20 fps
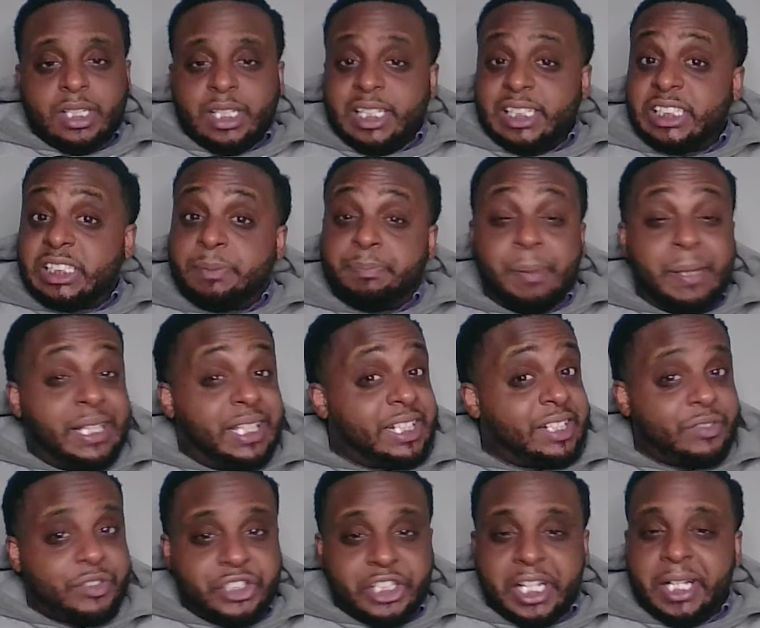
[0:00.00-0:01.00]
Speaking of
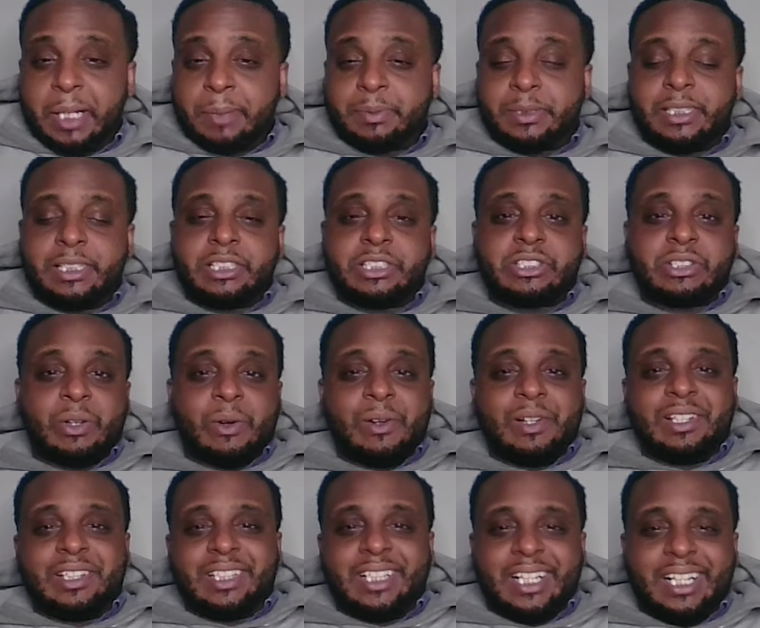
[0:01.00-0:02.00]
shakeups in the
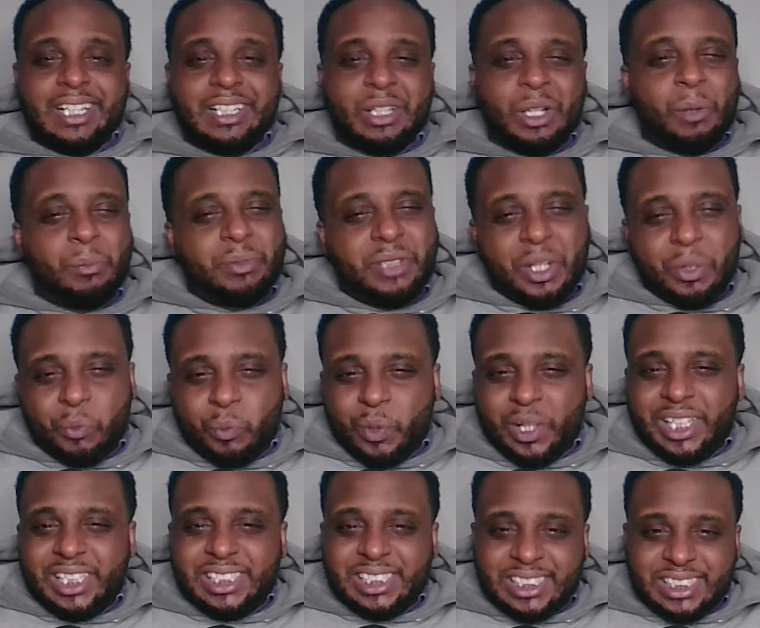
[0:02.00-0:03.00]
starting lineup, did we
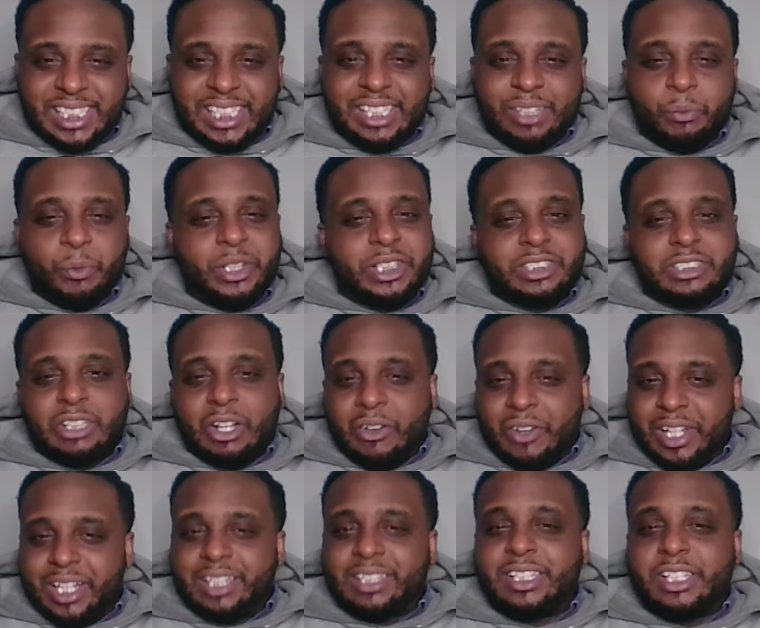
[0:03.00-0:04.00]
see we saw
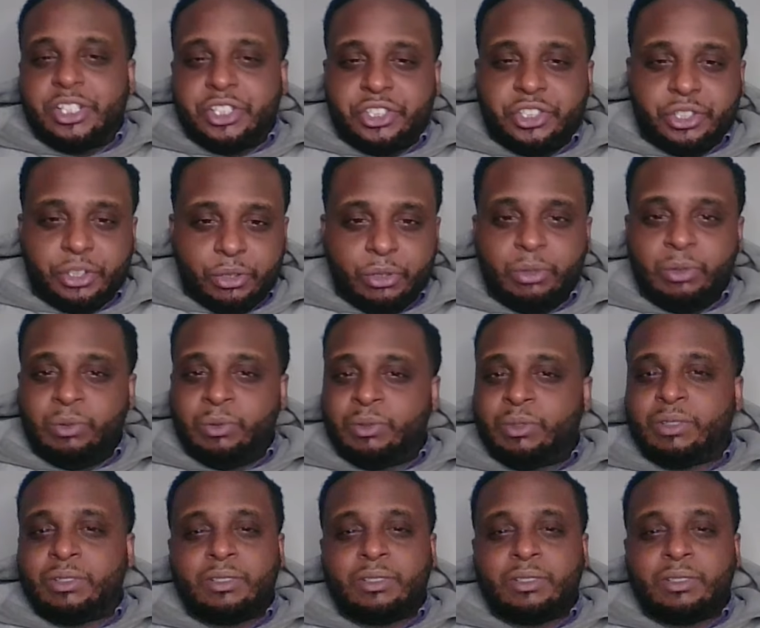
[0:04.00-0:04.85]
LSU